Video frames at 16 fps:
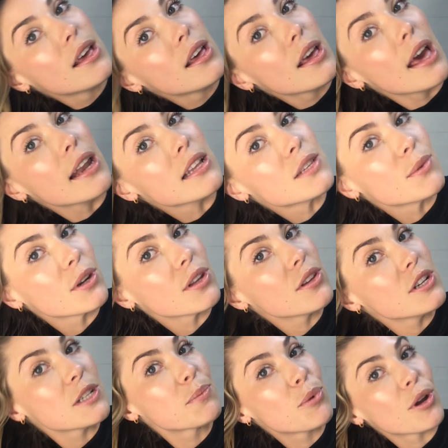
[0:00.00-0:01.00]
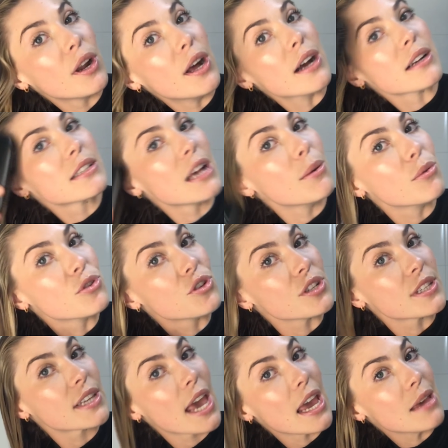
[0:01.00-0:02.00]
And it's one of those products that will just
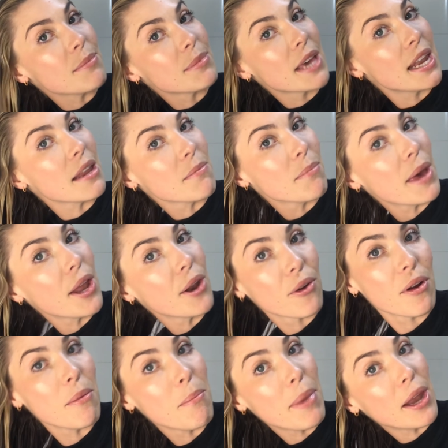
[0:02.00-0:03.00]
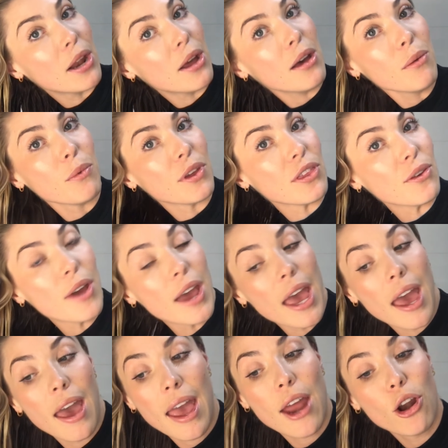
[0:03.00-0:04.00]
keep getting better and better with your
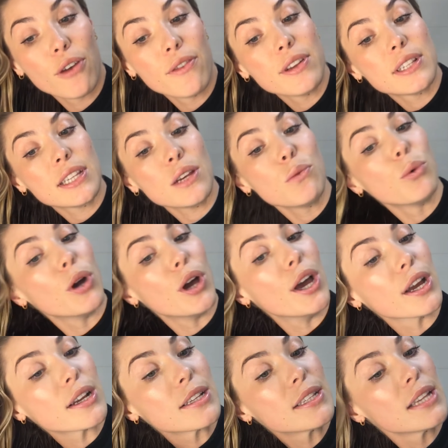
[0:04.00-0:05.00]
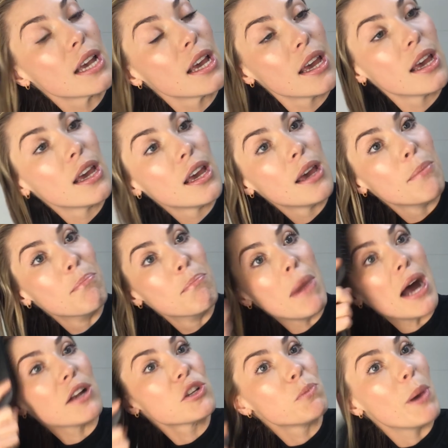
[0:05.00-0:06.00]
hair. It obviously works
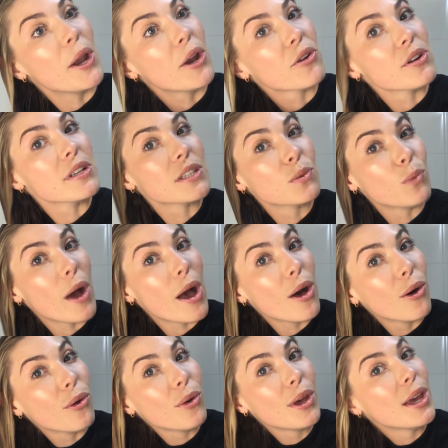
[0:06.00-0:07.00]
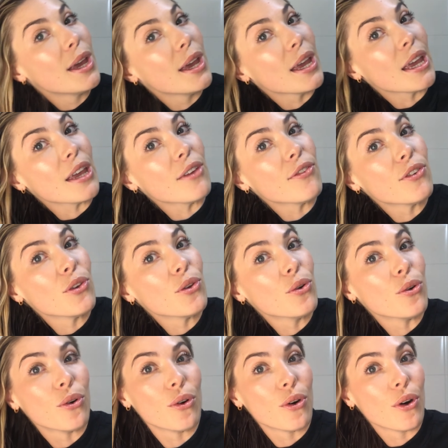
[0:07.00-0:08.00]
much better as well if
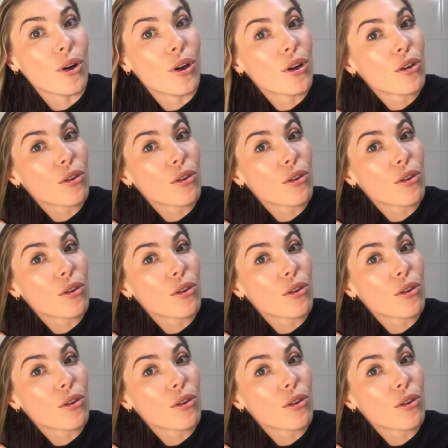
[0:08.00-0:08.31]
you're